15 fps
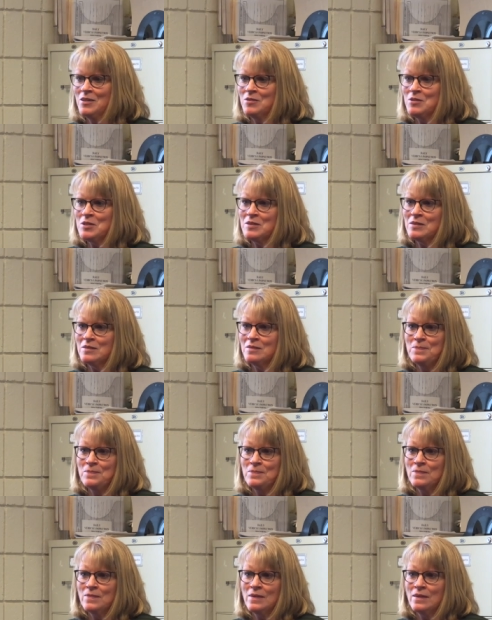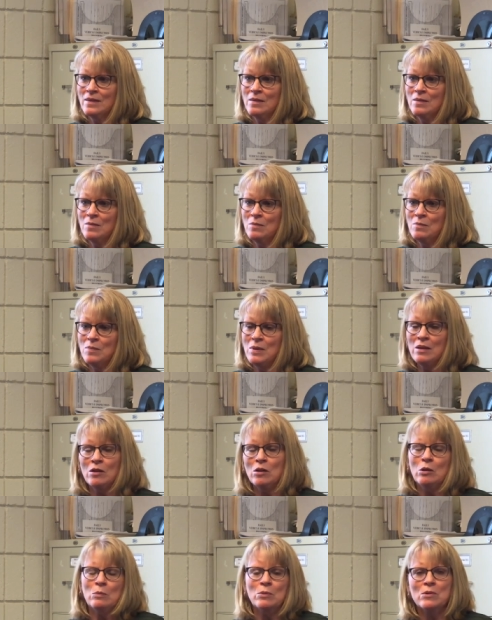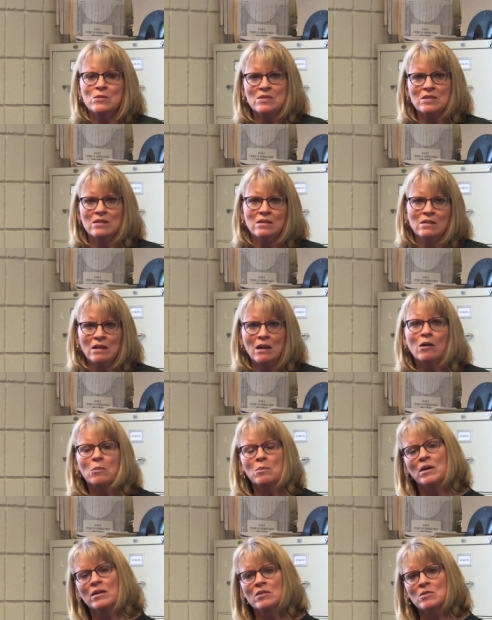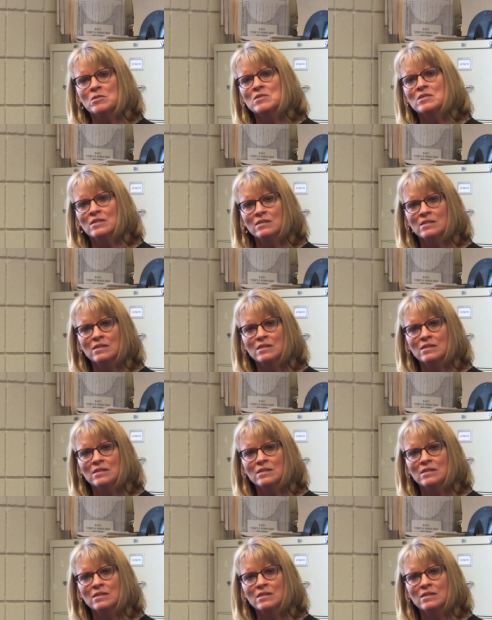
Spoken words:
just be a good person and to help others and